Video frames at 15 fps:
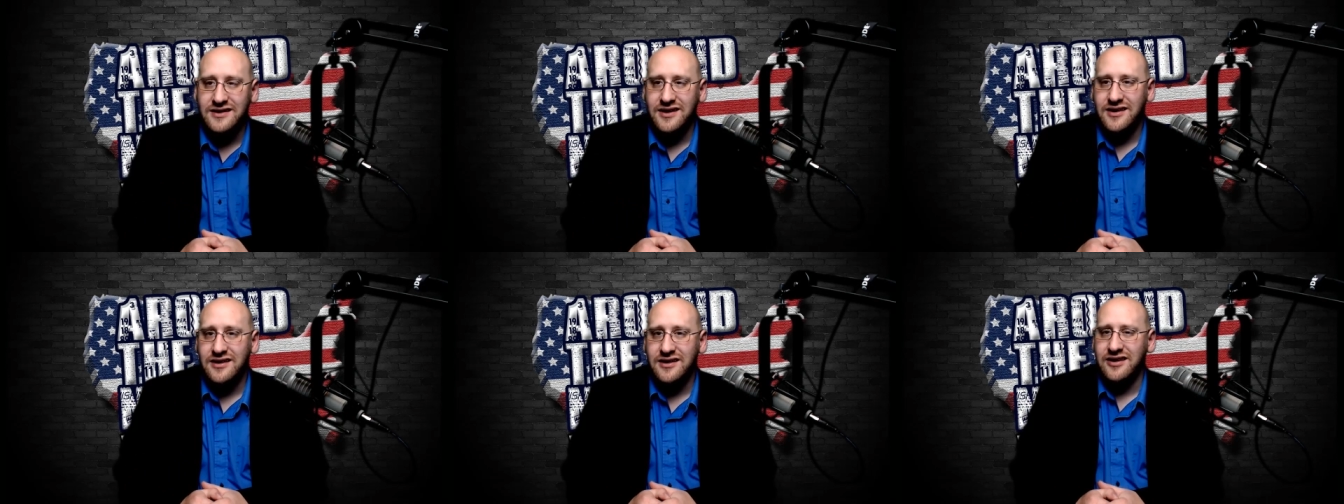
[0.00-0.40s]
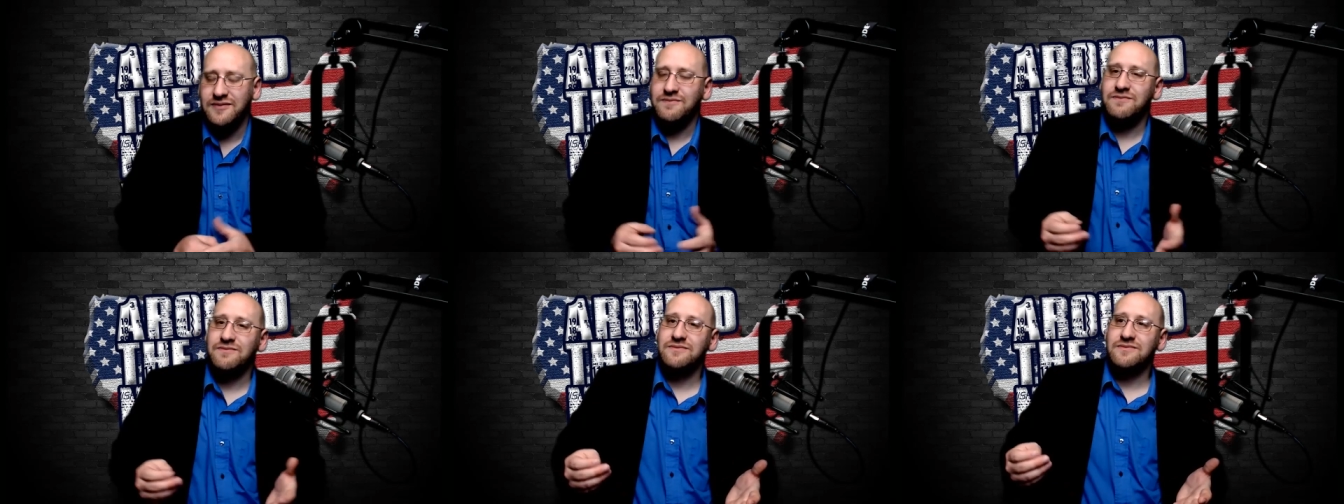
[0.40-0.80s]
Look,
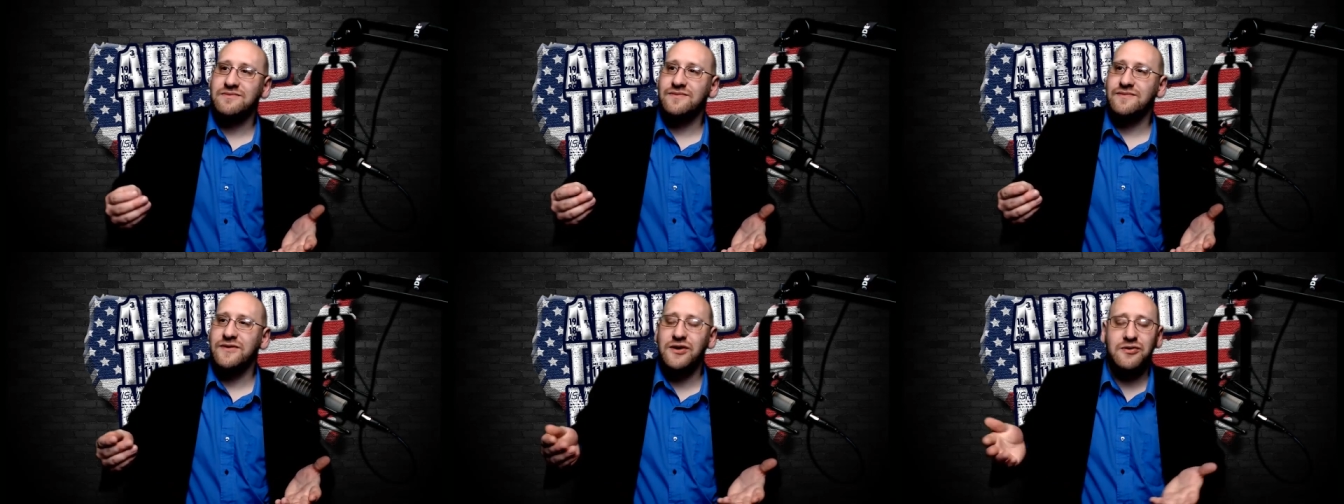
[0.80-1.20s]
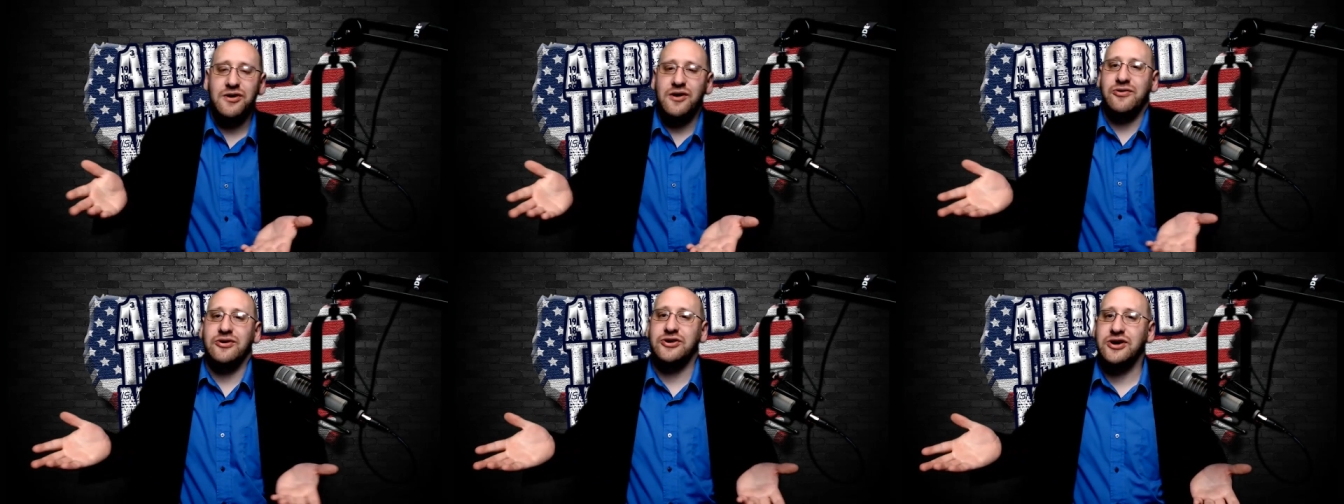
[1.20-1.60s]
you know
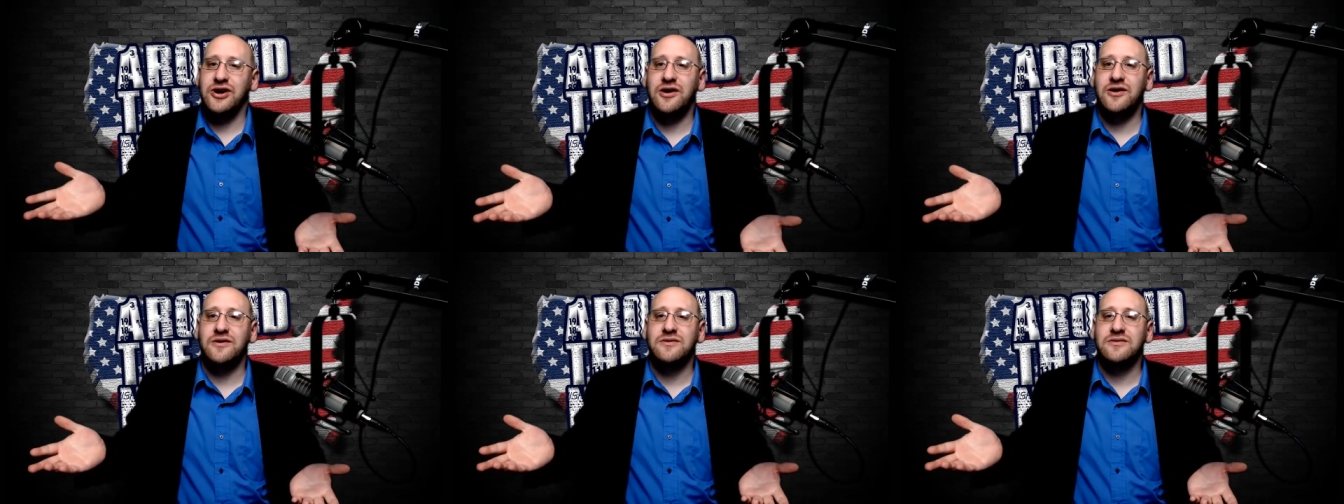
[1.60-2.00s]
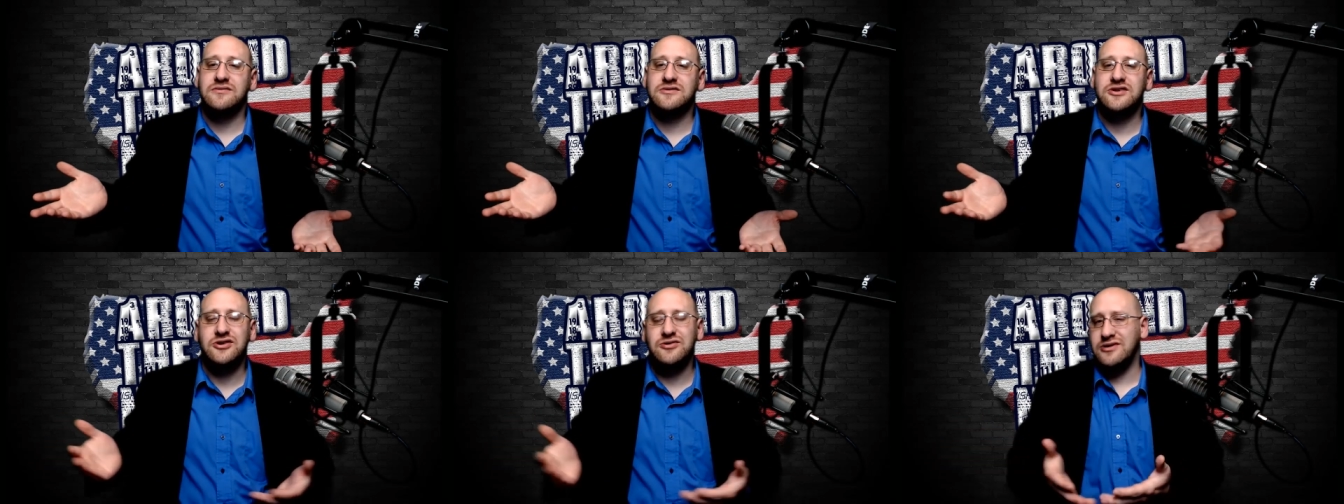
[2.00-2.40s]
the show.
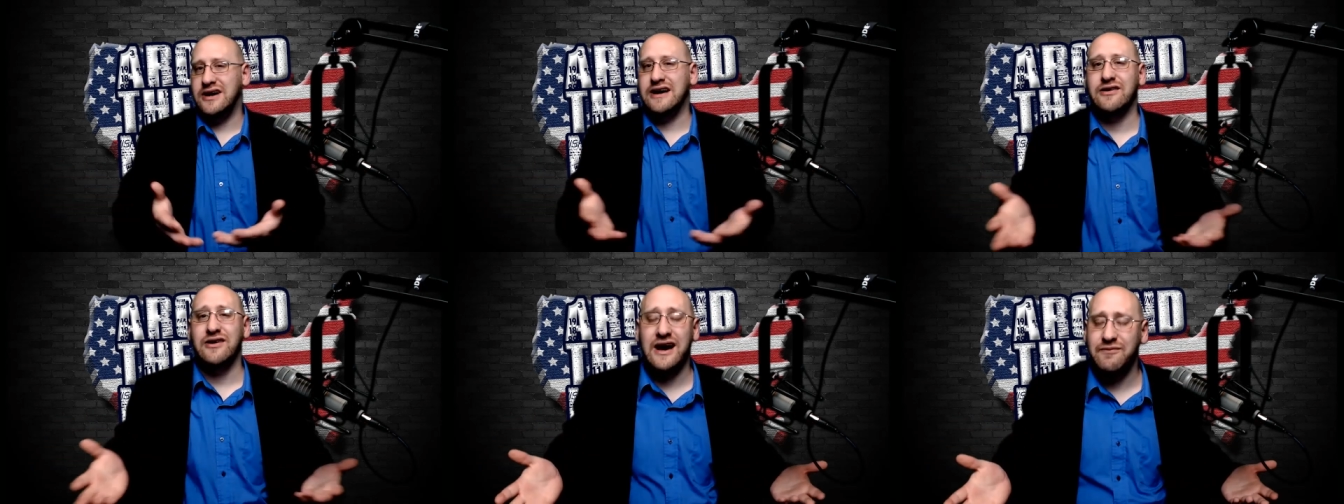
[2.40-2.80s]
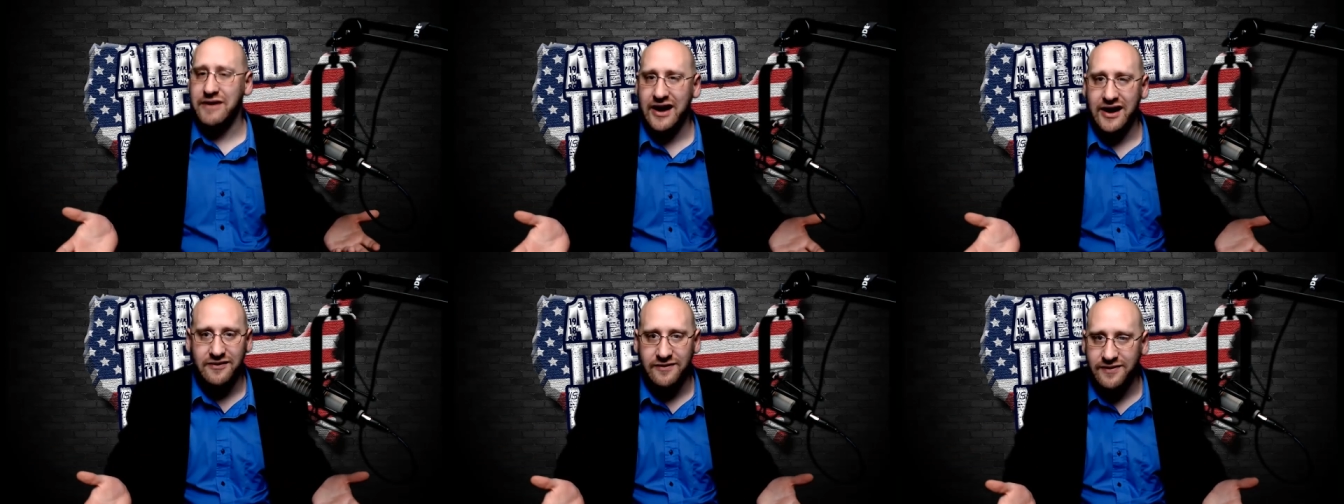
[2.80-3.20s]
You know how I'm not
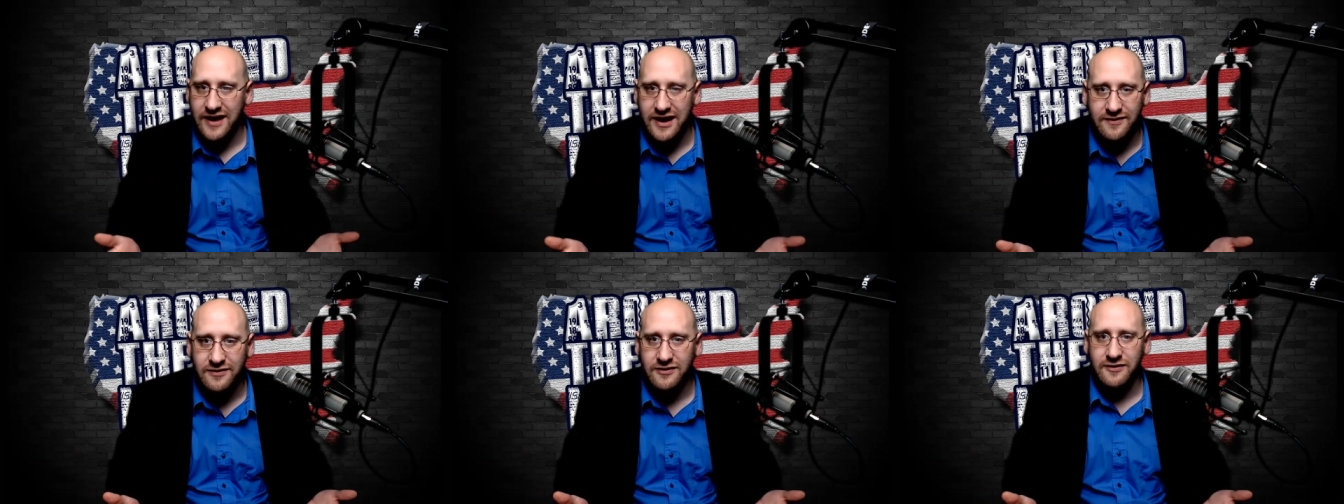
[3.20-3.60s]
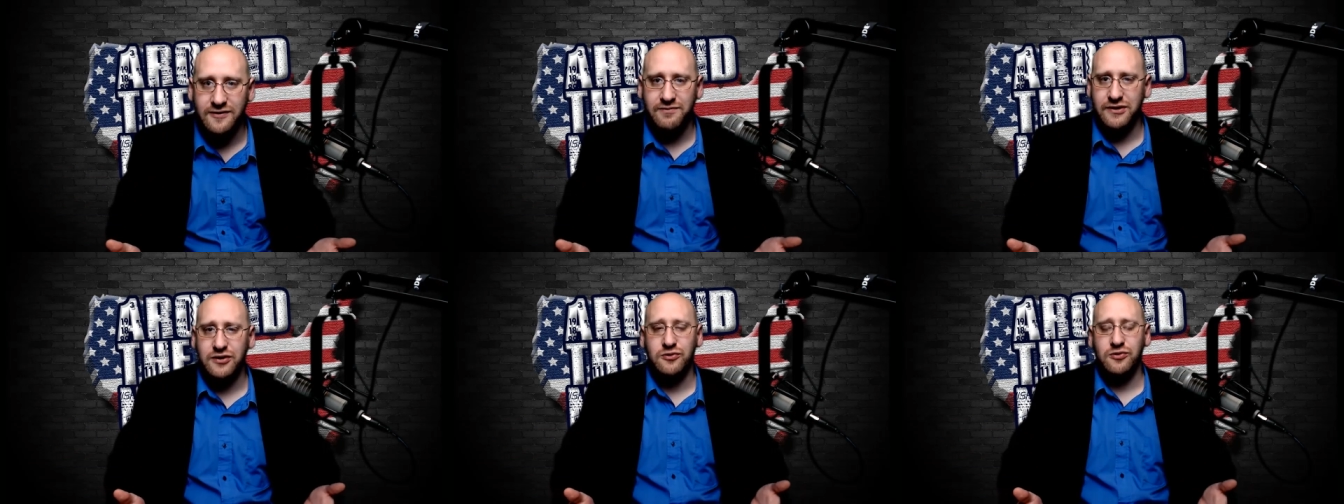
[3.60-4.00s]
in favor of
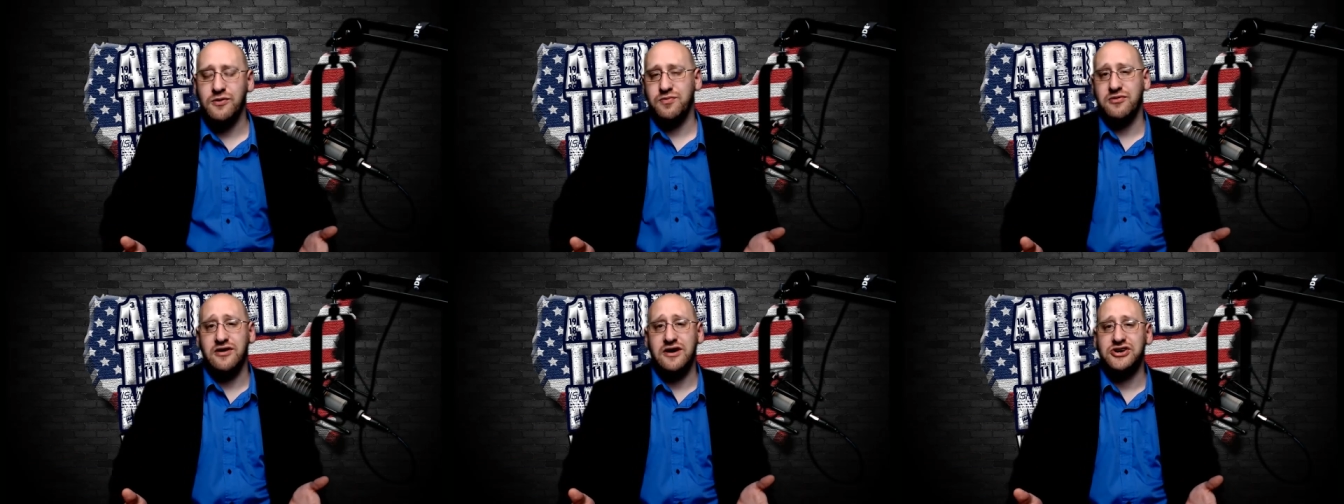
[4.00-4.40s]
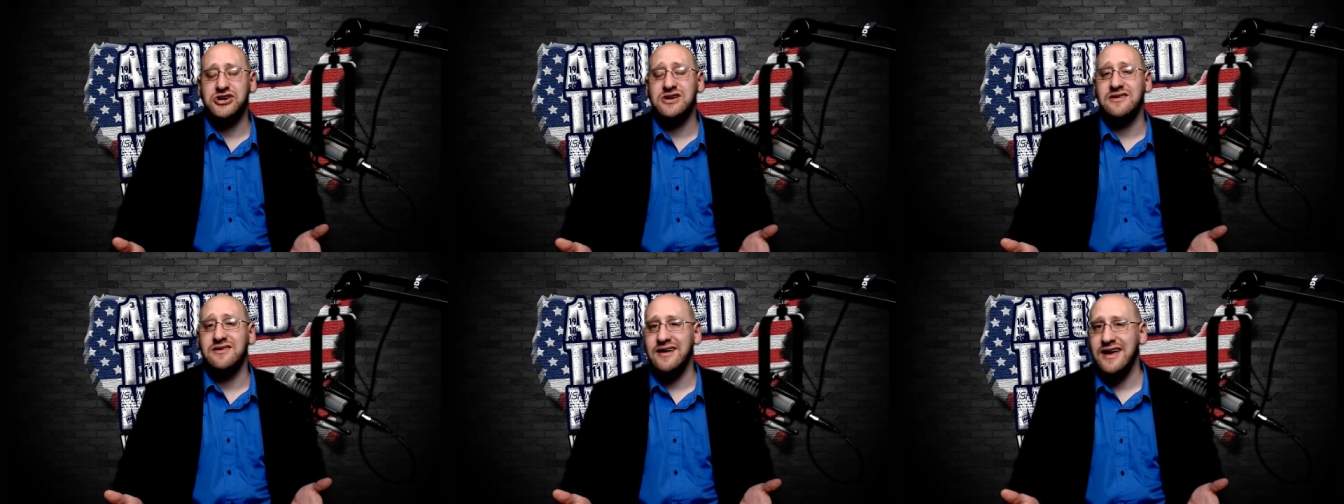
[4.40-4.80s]
big
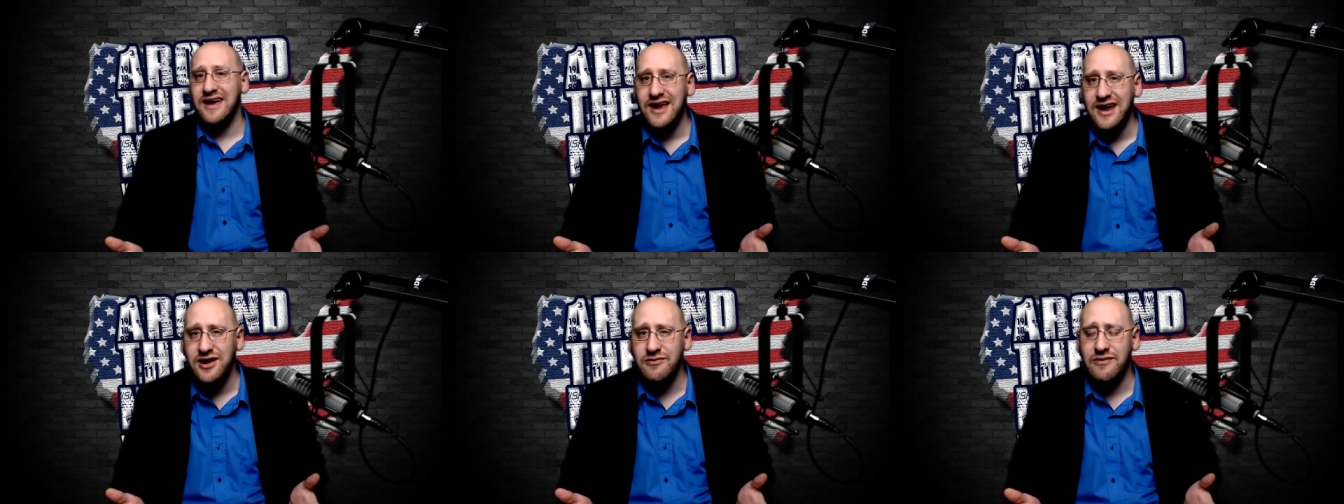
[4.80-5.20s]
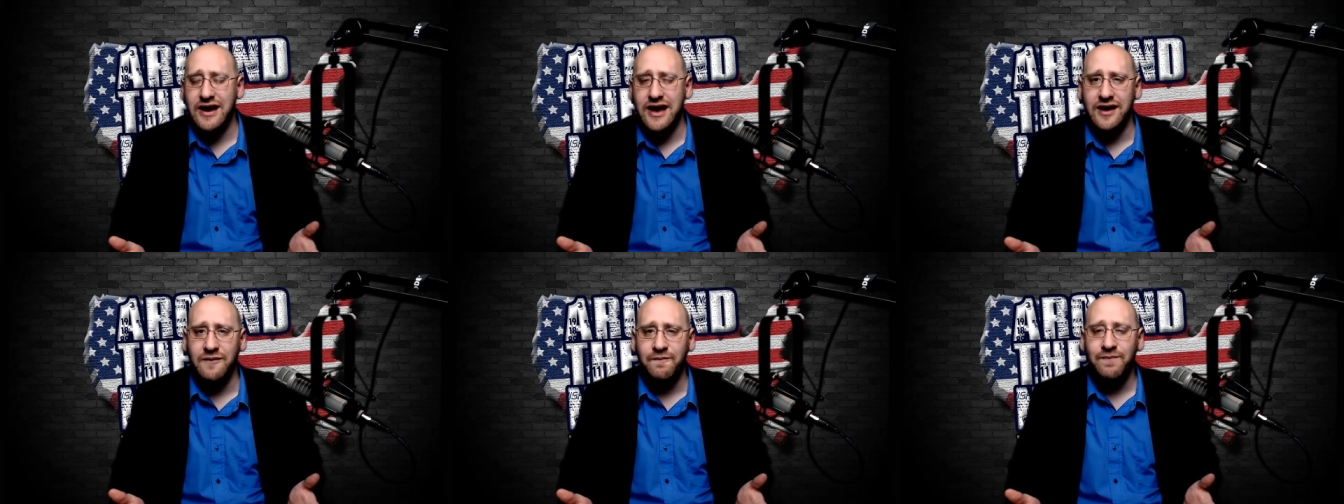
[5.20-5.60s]
corporations anyway.